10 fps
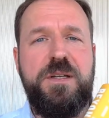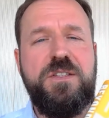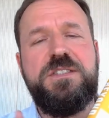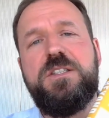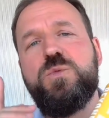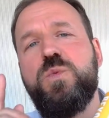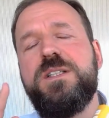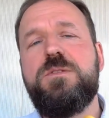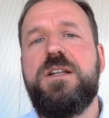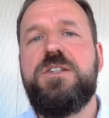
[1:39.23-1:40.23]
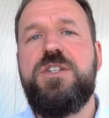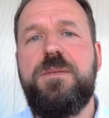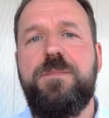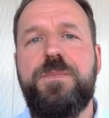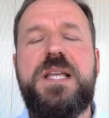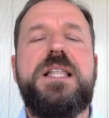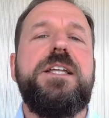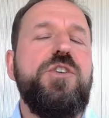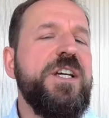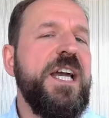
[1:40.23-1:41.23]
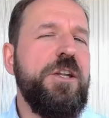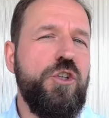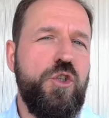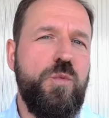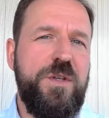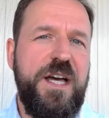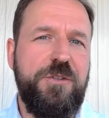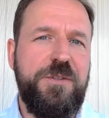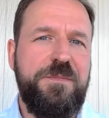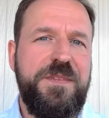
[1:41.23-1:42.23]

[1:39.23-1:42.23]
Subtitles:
because there's one strategy that you cannot do without.